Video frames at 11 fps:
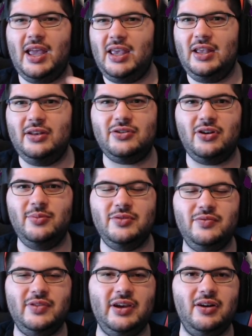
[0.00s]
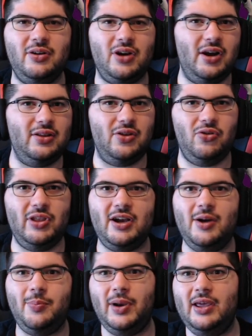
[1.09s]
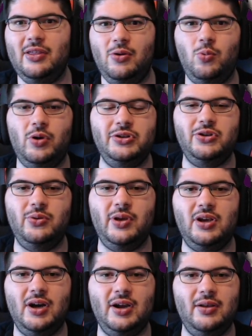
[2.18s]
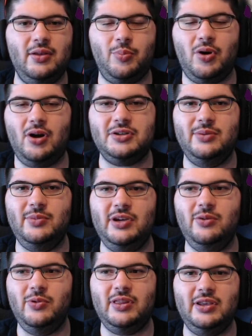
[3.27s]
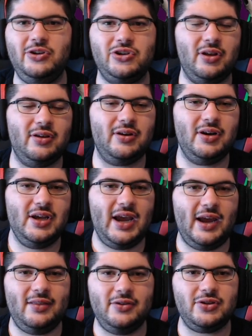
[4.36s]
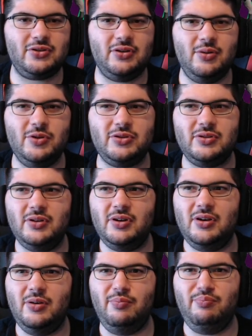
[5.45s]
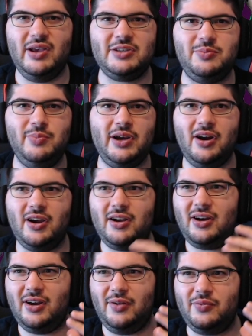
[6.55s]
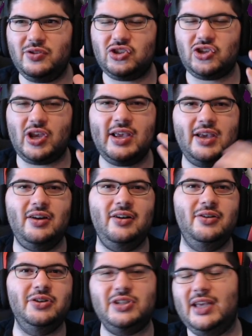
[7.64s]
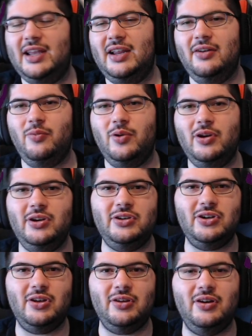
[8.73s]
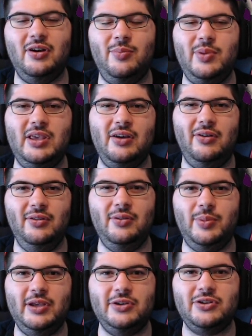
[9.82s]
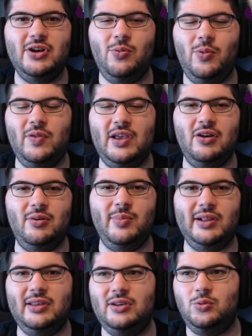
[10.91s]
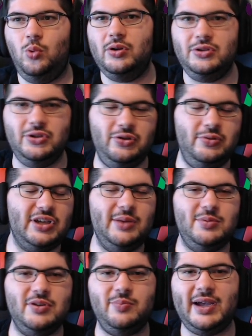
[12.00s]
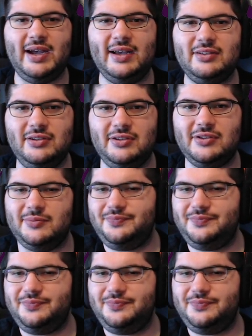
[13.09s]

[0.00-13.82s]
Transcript: in terms of their kind of their link-up play, their 1-2, and kind of their proximity with each other. And they're just almost mesmeric kind of psychic understanding of where each other are going to be on the pitch when they go to make these 1-2 types of passes.